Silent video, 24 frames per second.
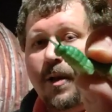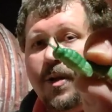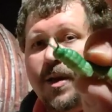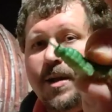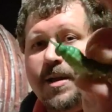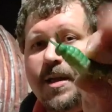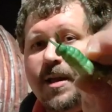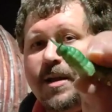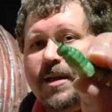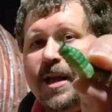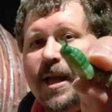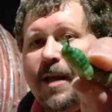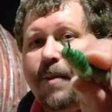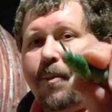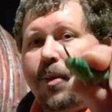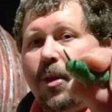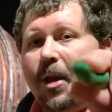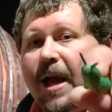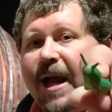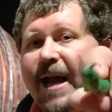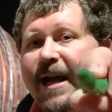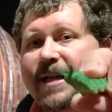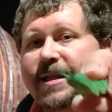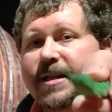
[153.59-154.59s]
this is a
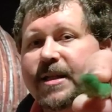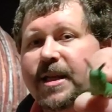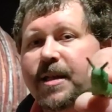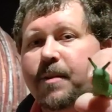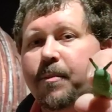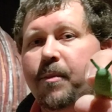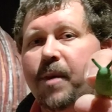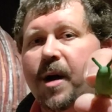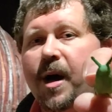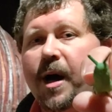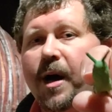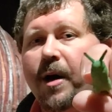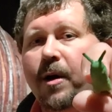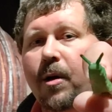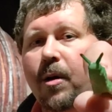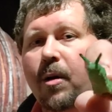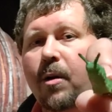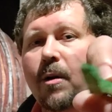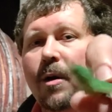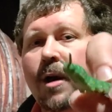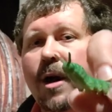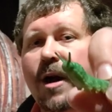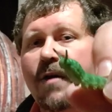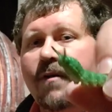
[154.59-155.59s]
plastic
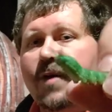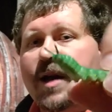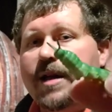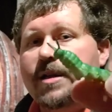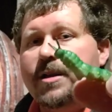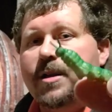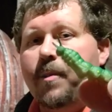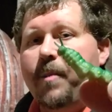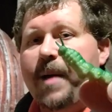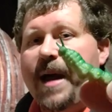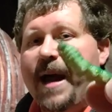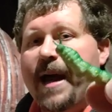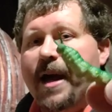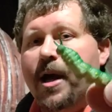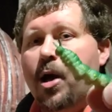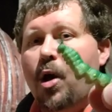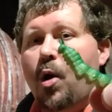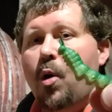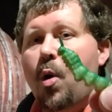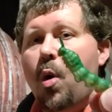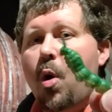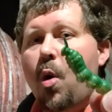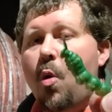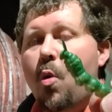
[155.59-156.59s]
model of a
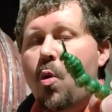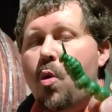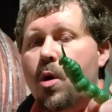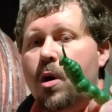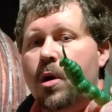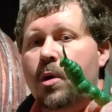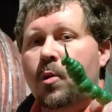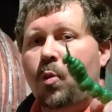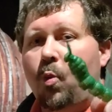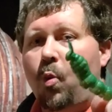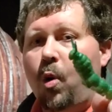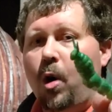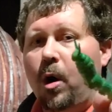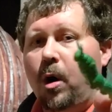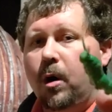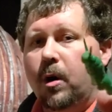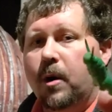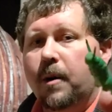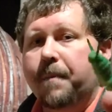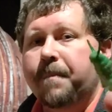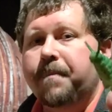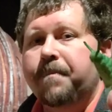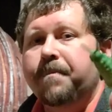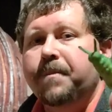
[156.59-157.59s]
tobacco
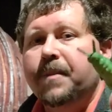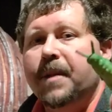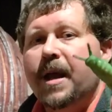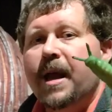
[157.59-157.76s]
hornworm,